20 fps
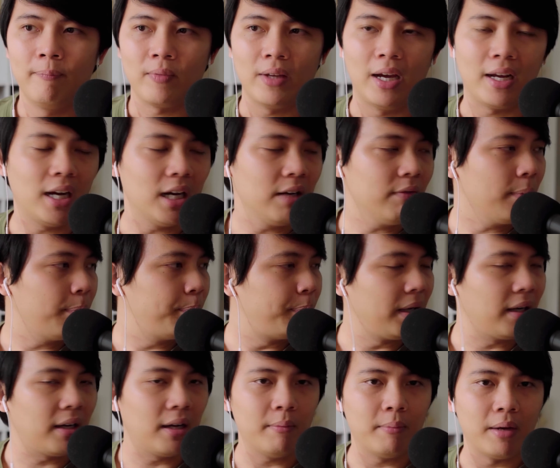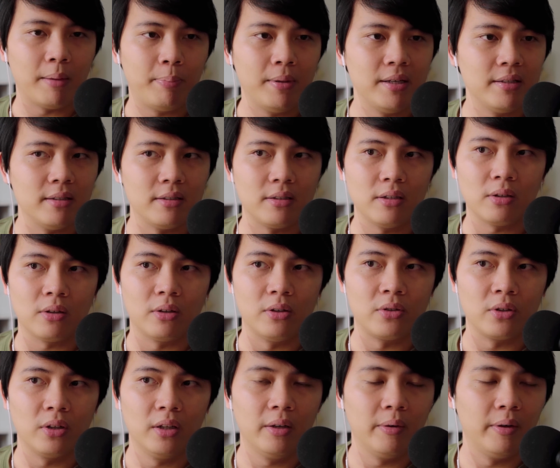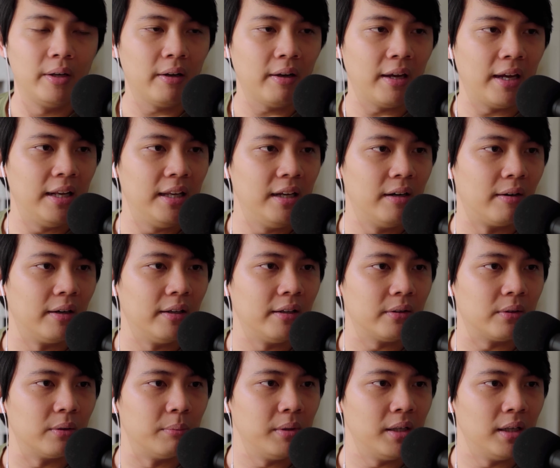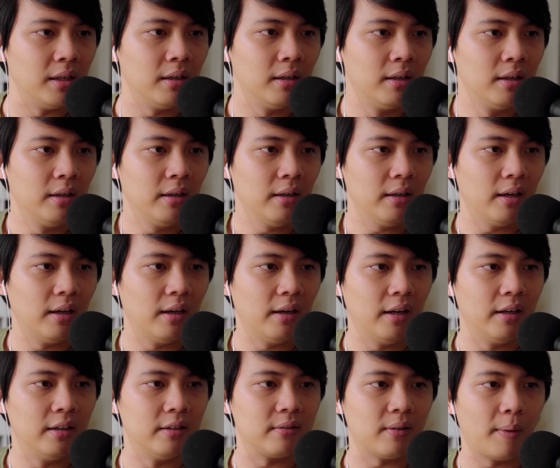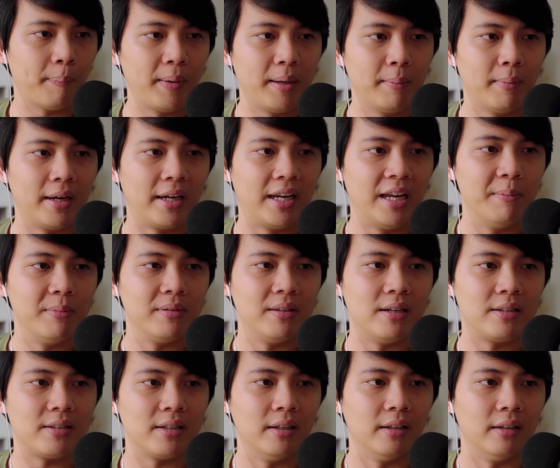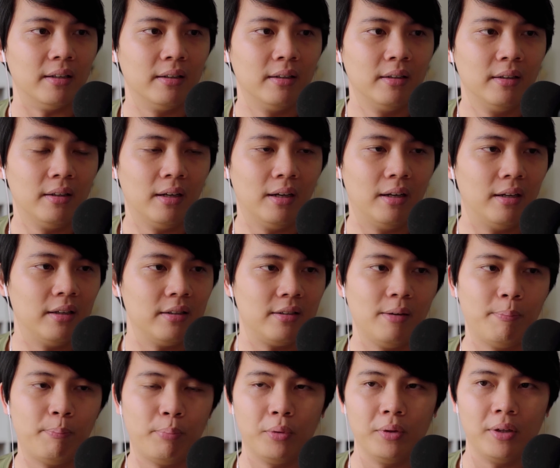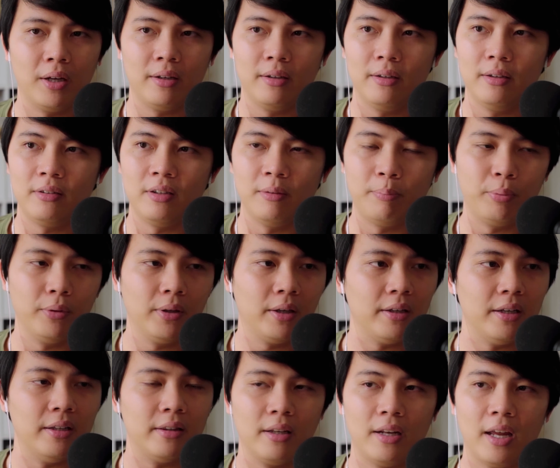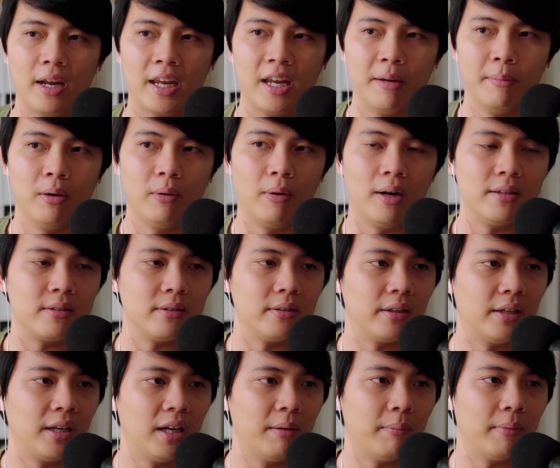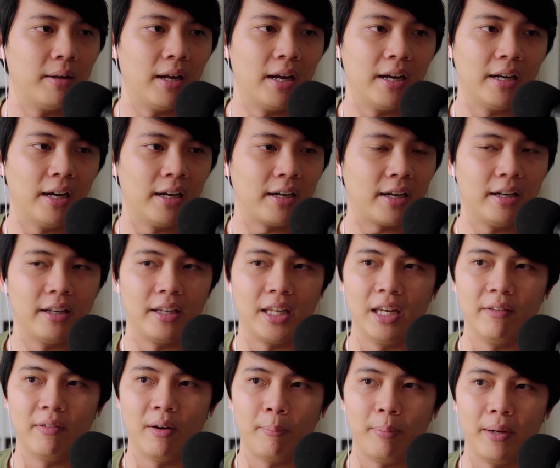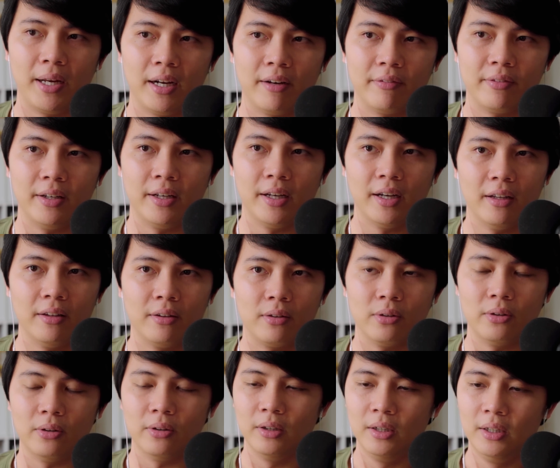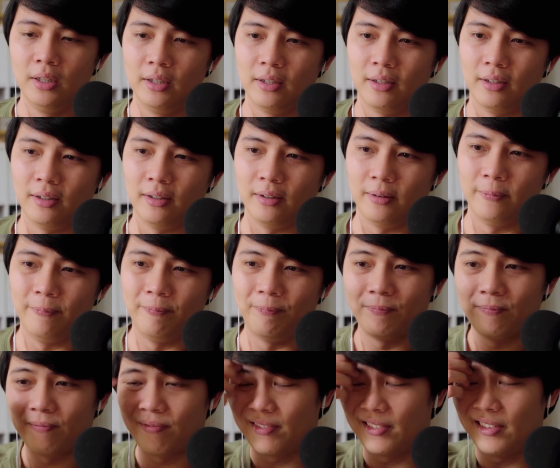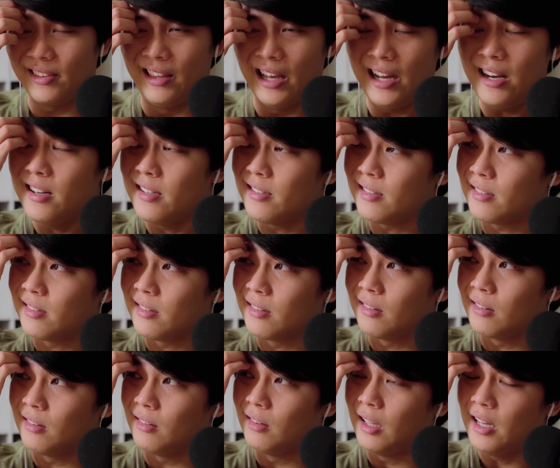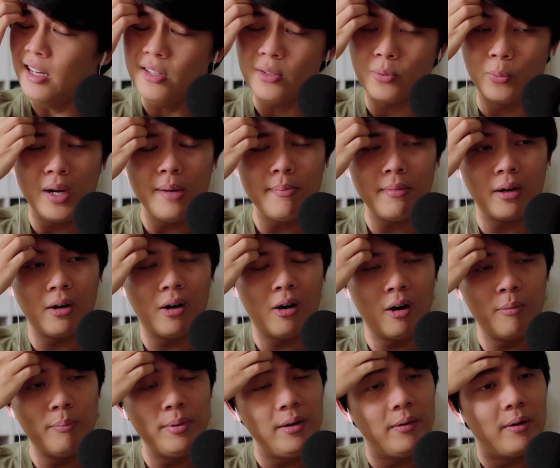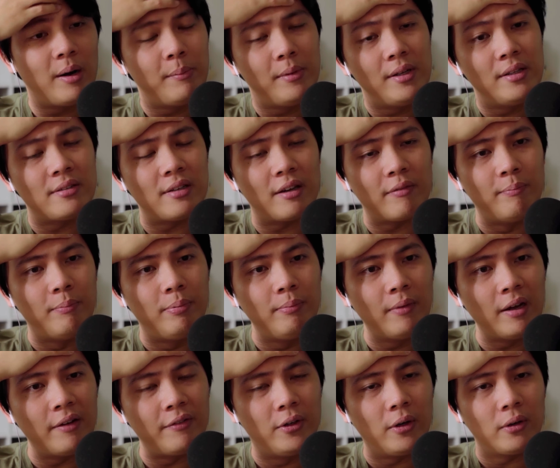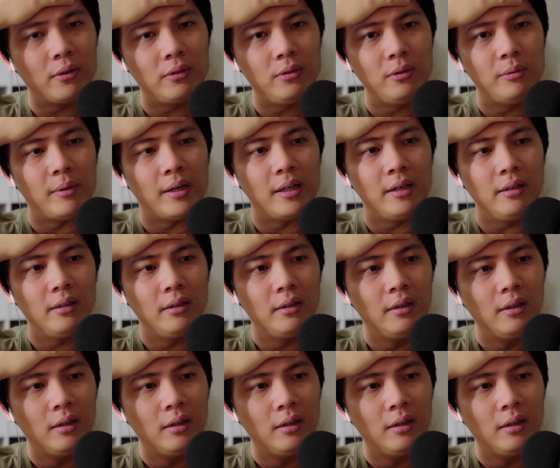I can't even pick up my PlayStation controller without Haley running to me and stopping my game session. She pulled out the internet cable once on a game, and I kind of gave up playing after that. So that is where my hobby remnants have gone to, man.